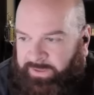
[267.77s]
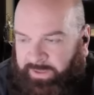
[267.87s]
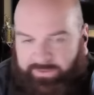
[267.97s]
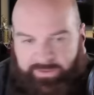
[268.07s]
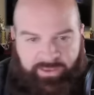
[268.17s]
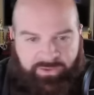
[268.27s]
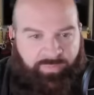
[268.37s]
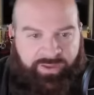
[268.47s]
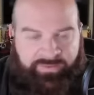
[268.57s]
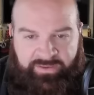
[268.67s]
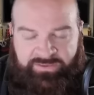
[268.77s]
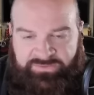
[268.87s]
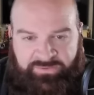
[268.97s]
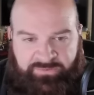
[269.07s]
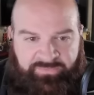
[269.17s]
and yeah, you might think I
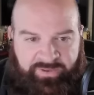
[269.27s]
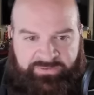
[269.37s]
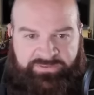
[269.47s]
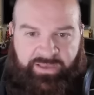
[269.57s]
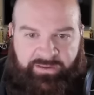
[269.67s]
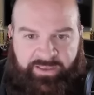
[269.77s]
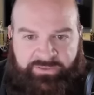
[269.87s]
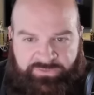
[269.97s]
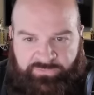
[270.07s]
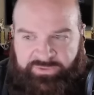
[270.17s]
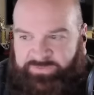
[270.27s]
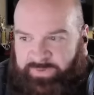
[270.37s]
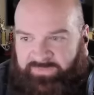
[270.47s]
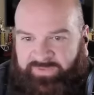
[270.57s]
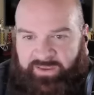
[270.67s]
just took a veiled shot at Angel Reese,
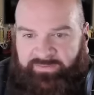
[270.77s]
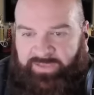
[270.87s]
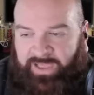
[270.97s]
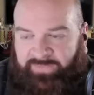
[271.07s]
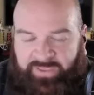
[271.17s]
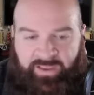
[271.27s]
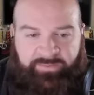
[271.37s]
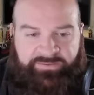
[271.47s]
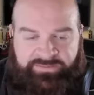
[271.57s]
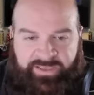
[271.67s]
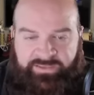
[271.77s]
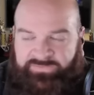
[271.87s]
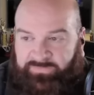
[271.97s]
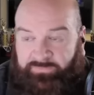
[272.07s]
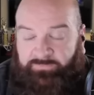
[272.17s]
but I've taken I've taken this stance
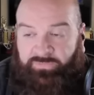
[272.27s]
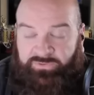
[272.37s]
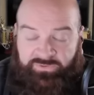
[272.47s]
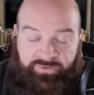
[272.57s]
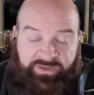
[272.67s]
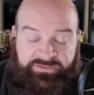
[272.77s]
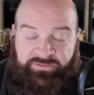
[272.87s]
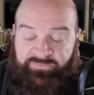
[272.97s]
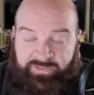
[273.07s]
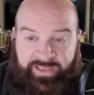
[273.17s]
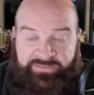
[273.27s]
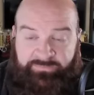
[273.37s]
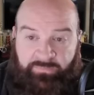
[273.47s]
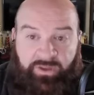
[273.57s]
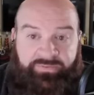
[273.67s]
for duration of the
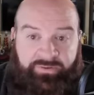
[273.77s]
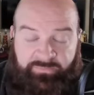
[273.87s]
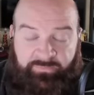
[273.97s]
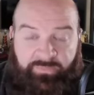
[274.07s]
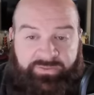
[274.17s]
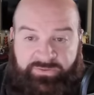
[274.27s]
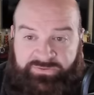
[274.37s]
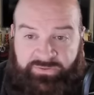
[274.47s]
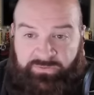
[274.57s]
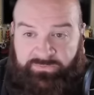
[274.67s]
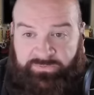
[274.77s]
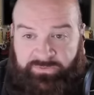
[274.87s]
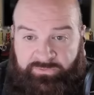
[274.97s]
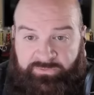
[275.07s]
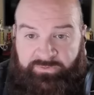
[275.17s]
last month and er, month or so,
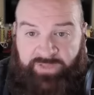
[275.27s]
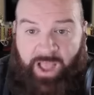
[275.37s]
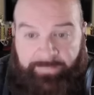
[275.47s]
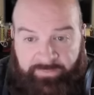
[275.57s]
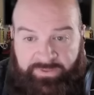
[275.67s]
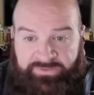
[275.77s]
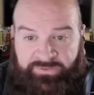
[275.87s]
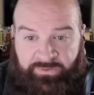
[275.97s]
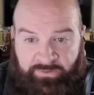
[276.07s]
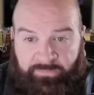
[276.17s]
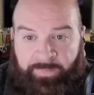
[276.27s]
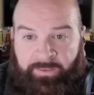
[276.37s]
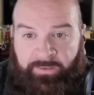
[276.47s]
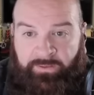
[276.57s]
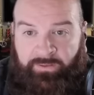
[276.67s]
complimenting her
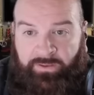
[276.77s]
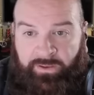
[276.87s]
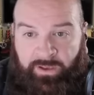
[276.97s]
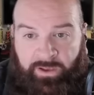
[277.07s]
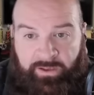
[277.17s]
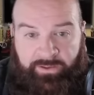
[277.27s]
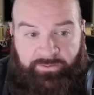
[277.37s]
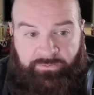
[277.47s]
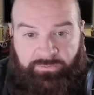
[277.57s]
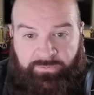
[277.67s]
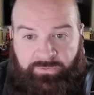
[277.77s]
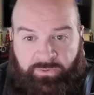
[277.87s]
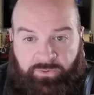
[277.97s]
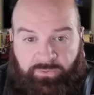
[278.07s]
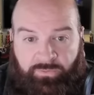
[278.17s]
on
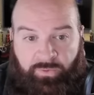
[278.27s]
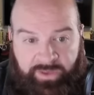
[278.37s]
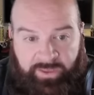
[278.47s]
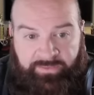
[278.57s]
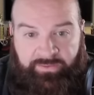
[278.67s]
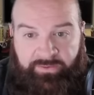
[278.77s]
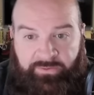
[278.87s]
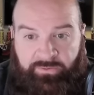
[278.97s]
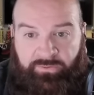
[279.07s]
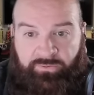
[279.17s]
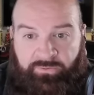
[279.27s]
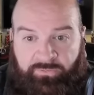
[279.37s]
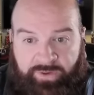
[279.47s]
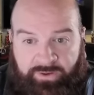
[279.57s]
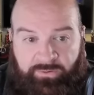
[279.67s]
her work ethic, her
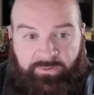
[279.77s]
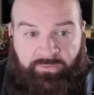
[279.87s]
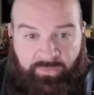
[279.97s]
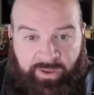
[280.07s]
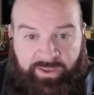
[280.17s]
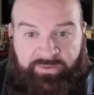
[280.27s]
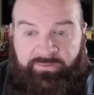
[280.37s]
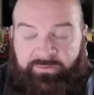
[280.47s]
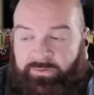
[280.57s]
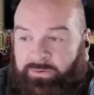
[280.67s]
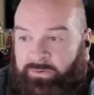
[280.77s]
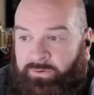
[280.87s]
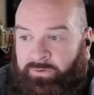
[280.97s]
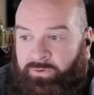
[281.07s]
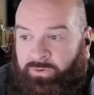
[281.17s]
grit, her grind,
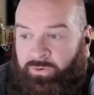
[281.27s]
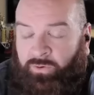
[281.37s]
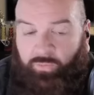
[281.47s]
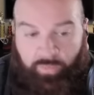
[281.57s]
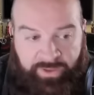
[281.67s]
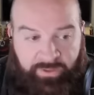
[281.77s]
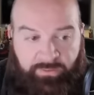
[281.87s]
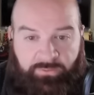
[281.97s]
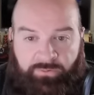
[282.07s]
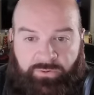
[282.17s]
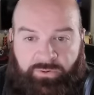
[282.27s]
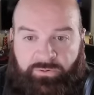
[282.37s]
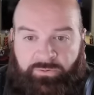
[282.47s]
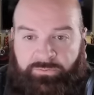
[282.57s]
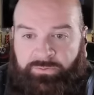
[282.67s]
her will,
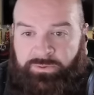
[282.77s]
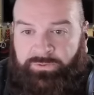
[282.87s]
her,